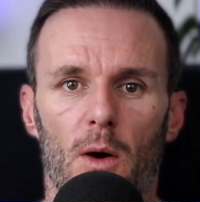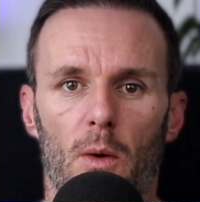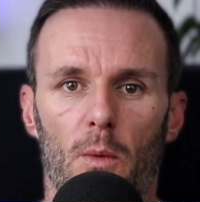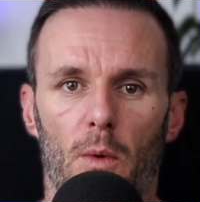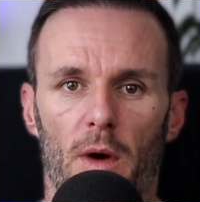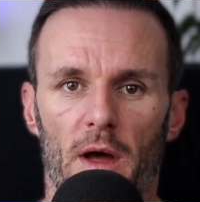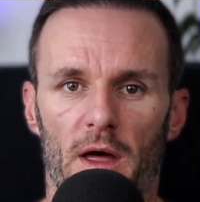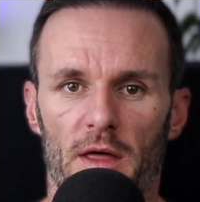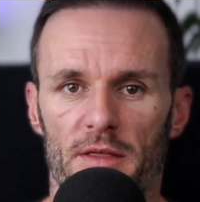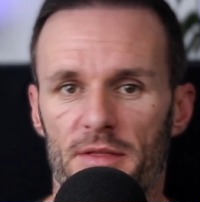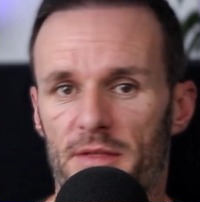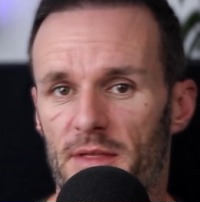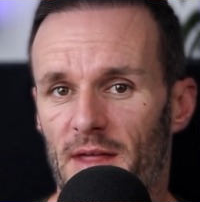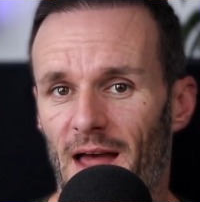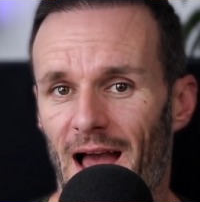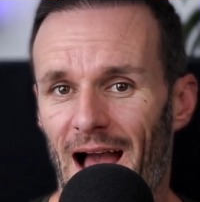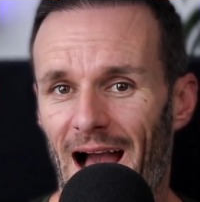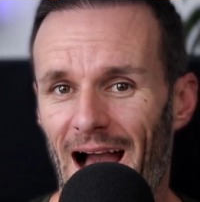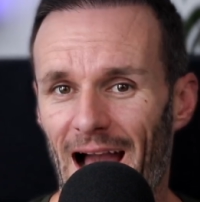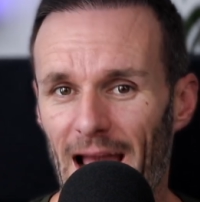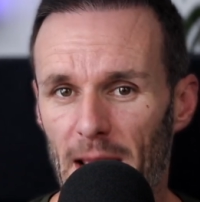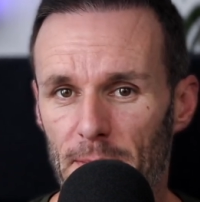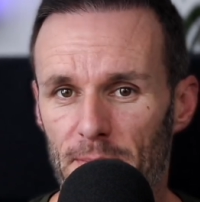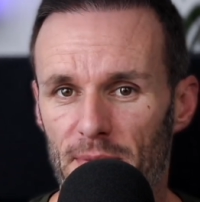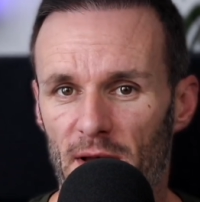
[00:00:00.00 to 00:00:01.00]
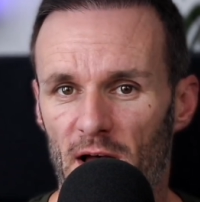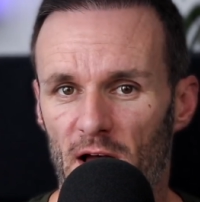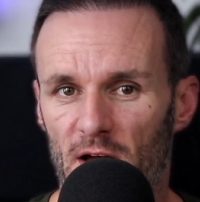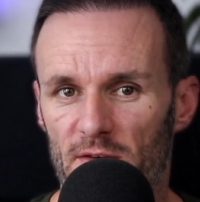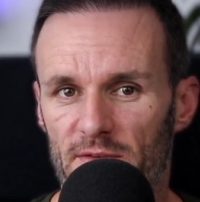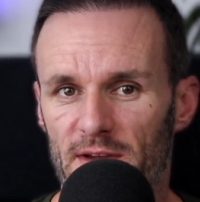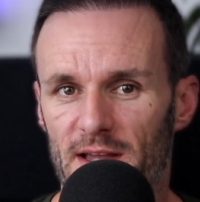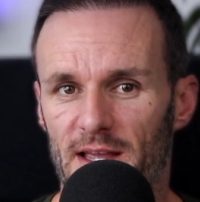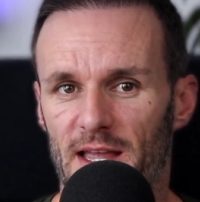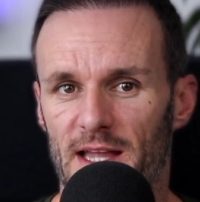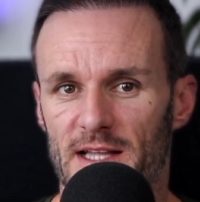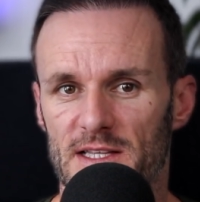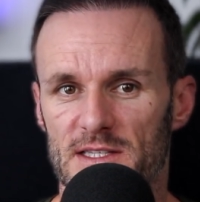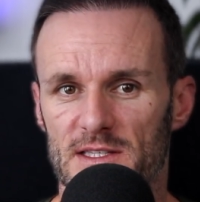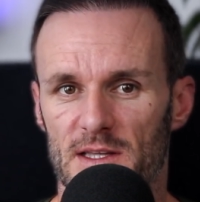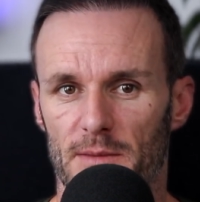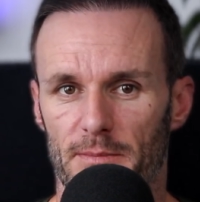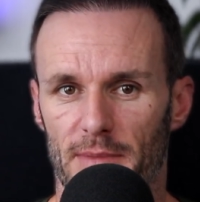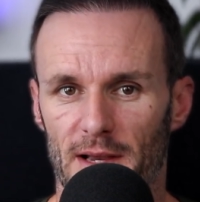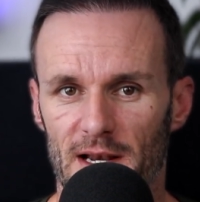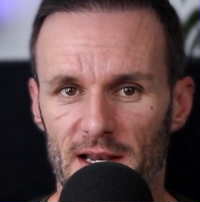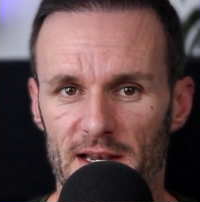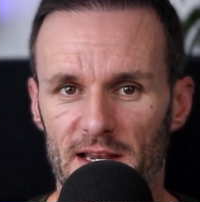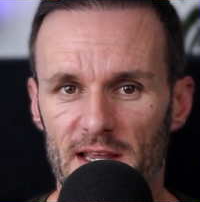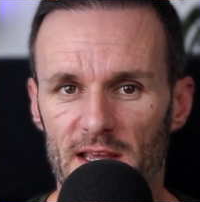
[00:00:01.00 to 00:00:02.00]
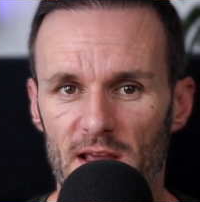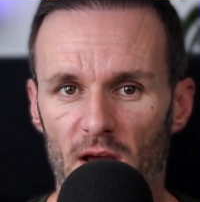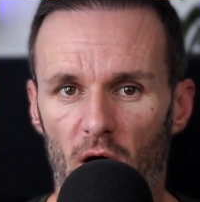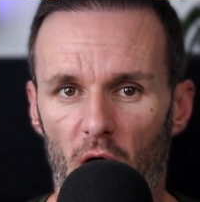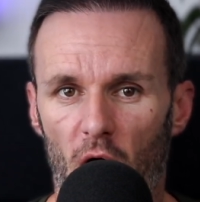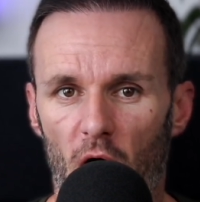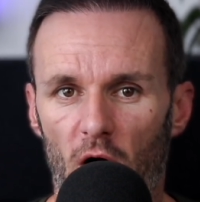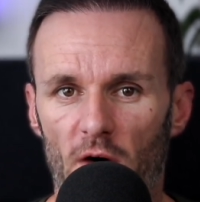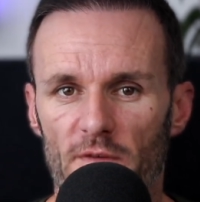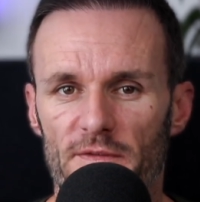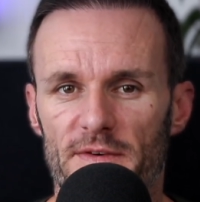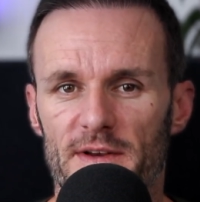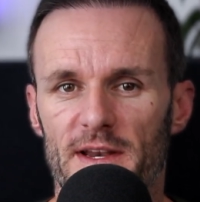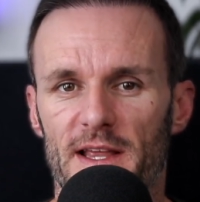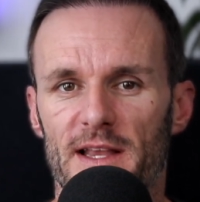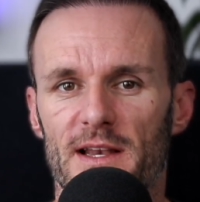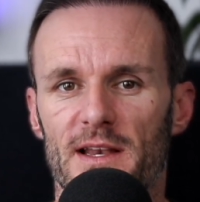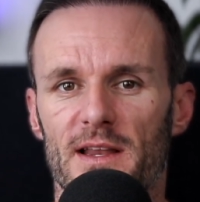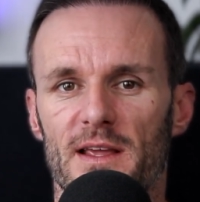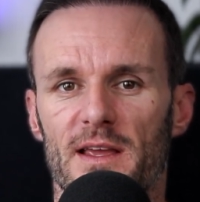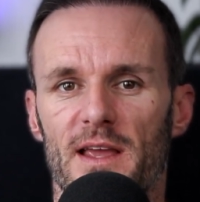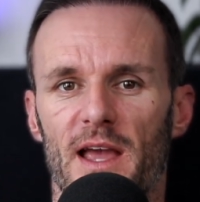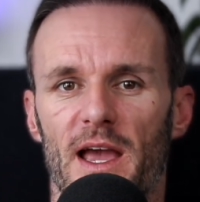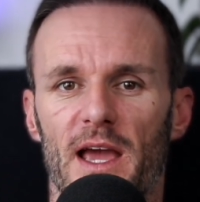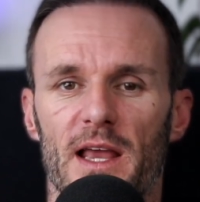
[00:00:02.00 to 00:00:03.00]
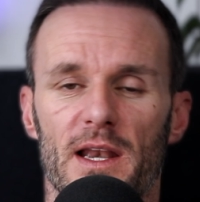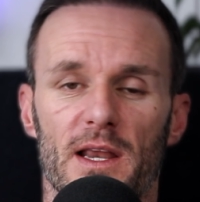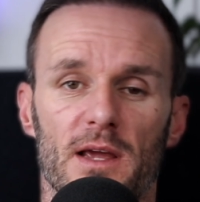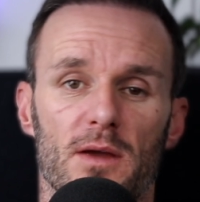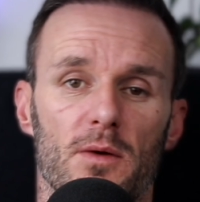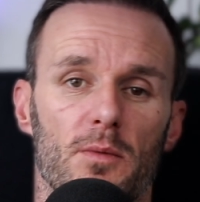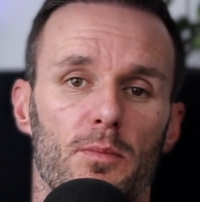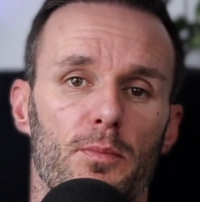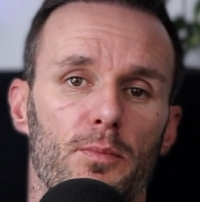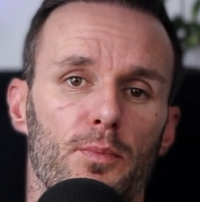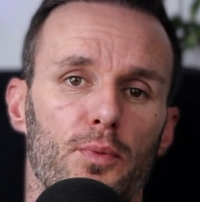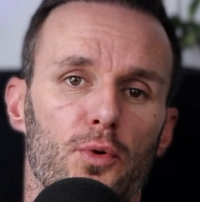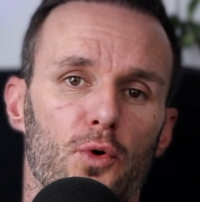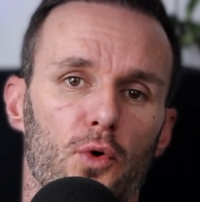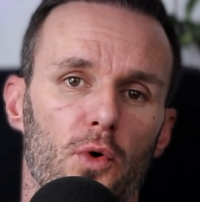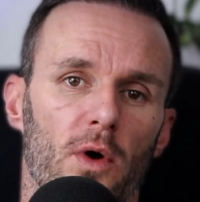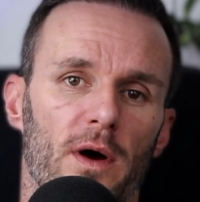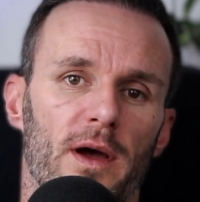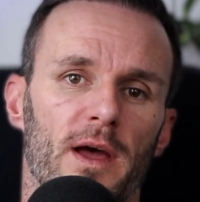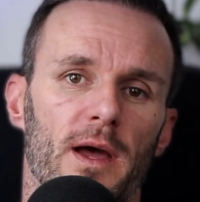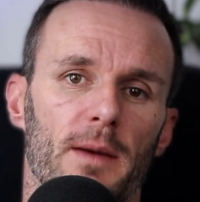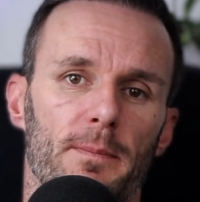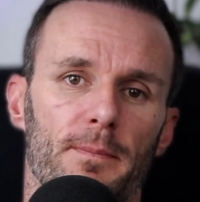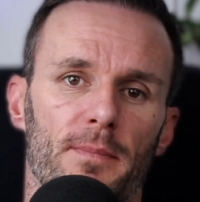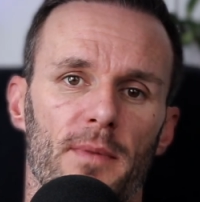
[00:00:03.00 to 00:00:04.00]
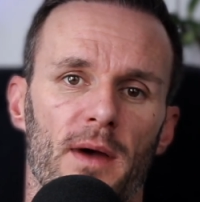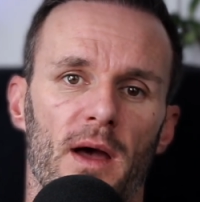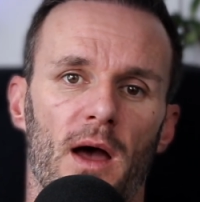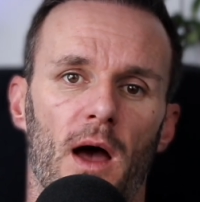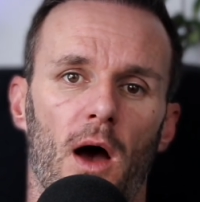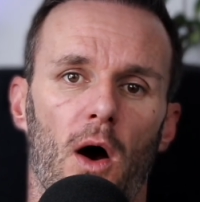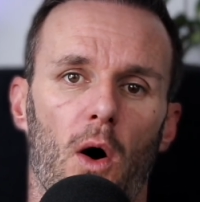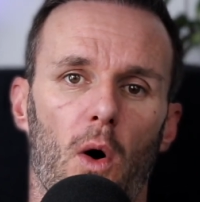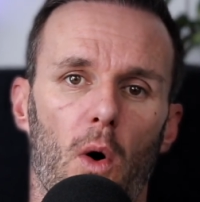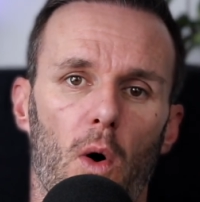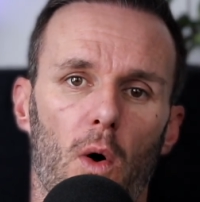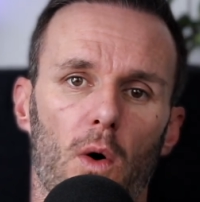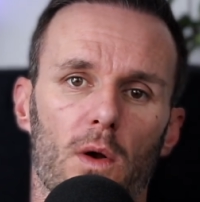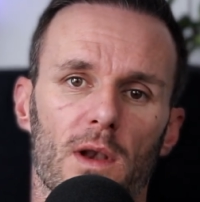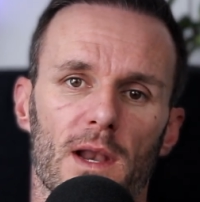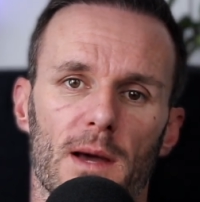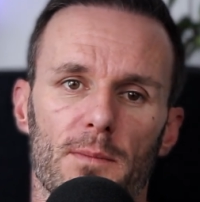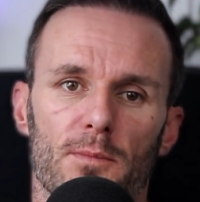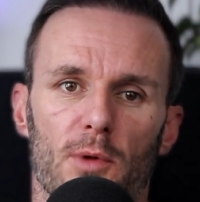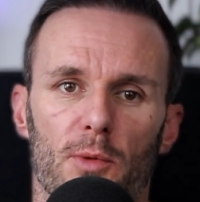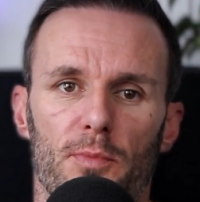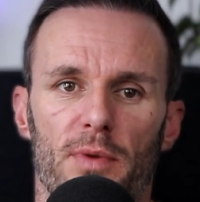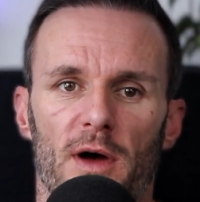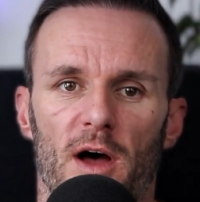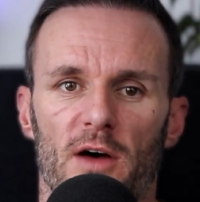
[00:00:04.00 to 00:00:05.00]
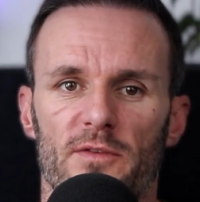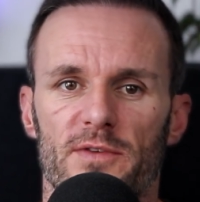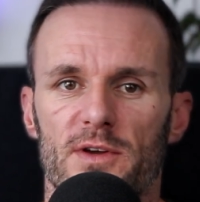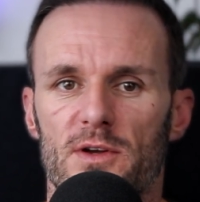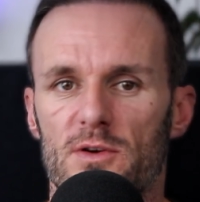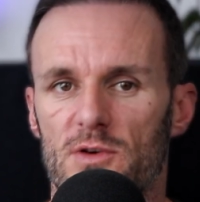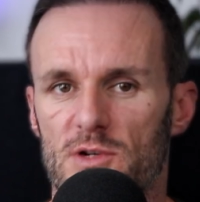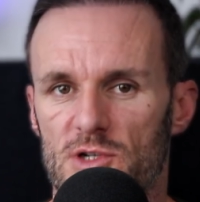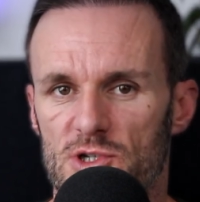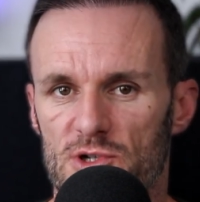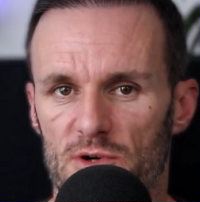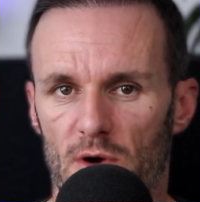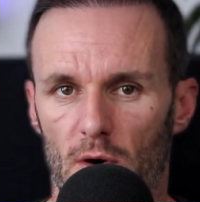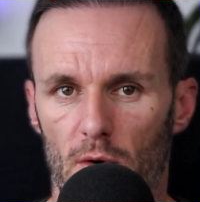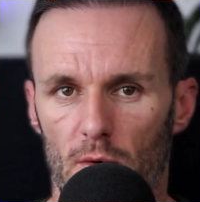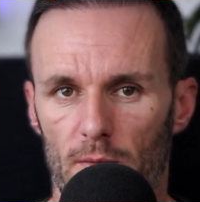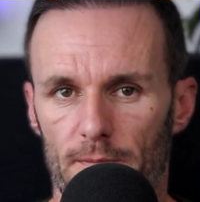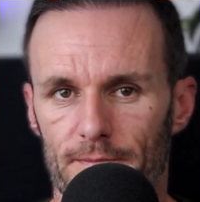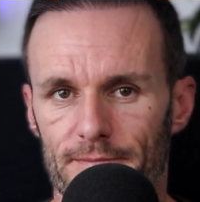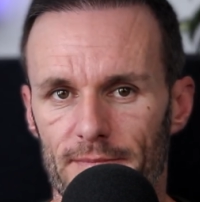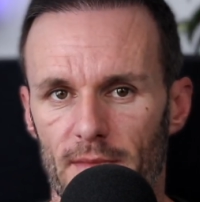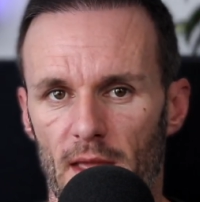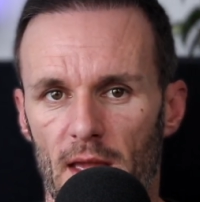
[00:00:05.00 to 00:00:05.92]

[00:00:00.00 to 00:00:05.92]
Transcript: with high pelvic instability often indicating poor hip or lumbar pelvic control.